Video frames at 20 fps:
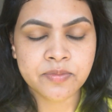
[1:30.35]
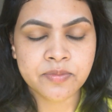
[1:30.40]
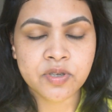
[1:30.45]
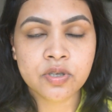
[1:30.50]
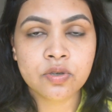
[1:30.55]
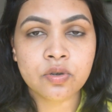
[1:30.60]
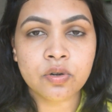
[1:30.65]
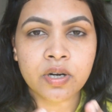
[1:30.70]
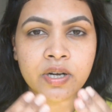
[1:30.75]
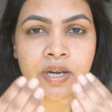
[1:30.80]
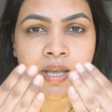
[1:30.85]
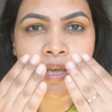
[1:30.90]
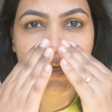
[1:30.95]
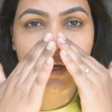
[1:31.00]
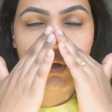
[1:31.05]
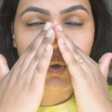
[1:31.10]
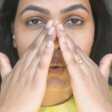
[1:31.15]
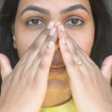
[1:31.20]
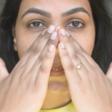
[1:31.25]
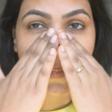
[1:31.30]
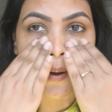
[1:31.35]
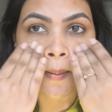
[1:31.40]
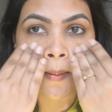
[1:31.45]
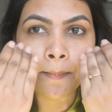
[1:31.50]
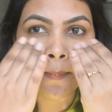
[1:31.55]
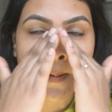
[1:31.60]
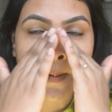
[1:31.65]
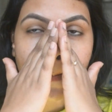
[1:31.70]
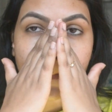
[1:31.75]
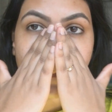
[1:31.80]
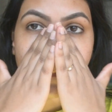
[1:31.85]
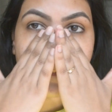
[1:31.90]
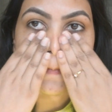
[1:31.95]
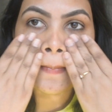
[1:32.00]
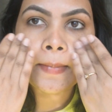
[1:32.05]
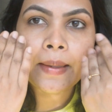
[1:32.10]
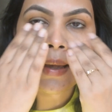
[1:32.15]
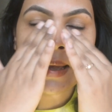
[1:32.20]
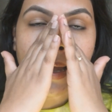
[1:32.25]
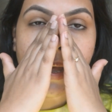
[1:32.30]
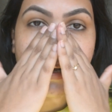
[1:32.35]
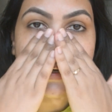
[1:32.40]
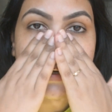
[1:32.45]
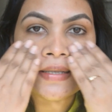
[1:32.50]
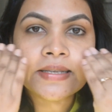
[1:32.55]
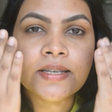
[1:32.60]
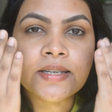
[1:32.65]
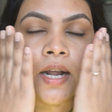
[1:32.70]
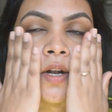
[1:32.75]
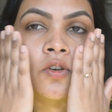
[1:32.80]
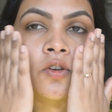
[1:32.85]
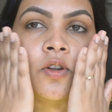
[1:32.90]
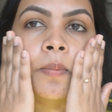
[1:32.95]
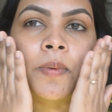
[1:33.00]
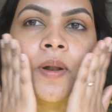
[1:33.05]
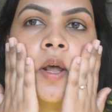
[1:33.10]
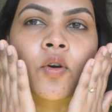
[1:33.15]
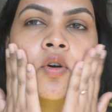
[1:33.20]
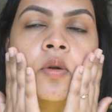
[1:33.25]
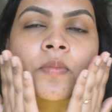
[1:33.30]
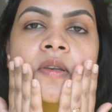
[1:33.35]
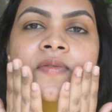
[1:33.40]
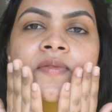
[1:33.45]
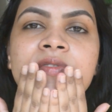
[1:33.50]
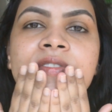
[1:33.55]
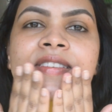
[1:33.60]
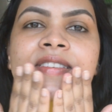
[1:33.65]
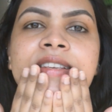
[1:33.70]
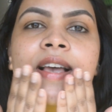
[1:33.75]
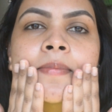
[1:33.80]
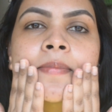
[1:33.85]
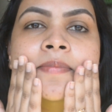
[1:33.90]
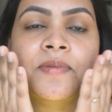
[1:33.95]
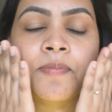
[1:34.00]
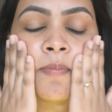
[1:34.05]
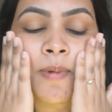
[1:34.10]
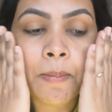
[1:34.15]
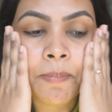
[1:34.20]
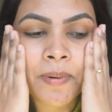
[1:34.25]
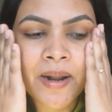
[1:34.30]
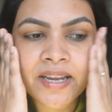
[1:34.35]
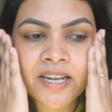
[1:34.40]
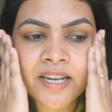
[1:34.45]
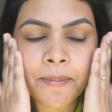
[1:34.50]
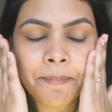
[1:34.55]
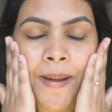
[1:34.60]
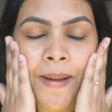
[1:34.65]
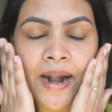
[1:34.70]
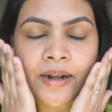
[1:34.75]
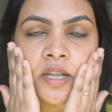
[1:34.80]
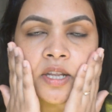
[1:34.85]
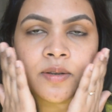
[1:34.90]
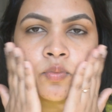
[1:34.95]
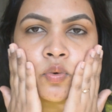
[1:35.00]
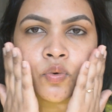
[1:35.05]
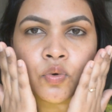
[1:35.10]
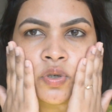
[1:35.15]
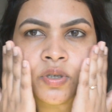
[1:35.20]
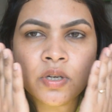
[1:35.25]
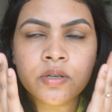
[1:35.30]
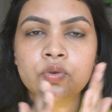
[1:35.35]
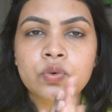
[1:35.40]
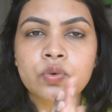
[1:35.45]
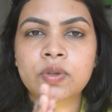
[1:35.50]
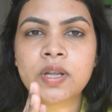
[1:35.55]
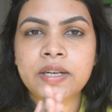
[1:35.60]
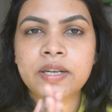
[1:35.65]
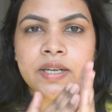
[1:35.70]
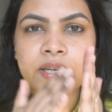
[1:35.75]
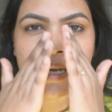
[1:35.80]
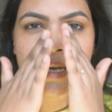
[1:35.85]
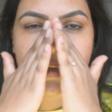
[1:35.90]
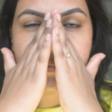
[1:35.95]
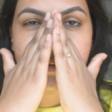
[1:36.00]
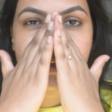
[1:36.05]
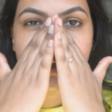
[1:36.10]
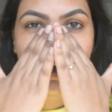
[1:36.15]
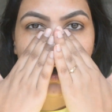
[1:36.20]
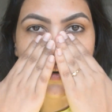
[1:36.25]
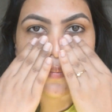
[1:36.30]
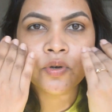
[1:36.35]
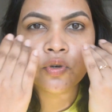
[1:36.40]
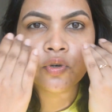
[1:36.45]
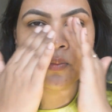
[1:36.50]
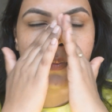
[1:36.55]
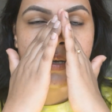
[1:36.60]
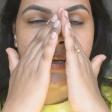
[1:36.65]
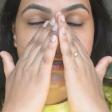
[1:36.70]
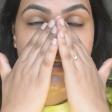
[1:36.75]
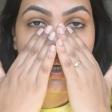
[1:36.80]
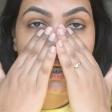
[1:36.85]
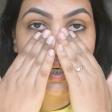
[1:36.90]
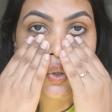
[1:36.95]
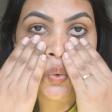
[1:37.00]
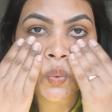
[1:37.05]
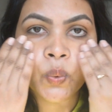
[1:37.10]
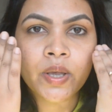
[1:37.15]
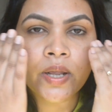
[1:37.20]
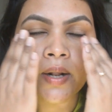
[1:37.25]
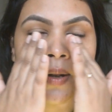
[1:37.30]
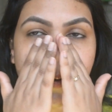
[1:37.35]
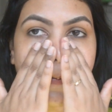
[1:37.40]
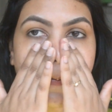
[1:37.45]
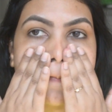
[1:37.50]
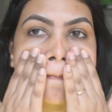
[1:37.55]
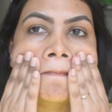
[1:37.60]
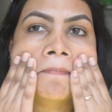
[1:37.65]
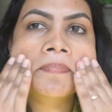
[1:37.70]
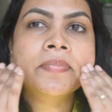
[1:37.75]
I'm just going to take 2 pumps and start to apply on my face. I'm applying in a patting motion so that it absorbs into my skin quickly.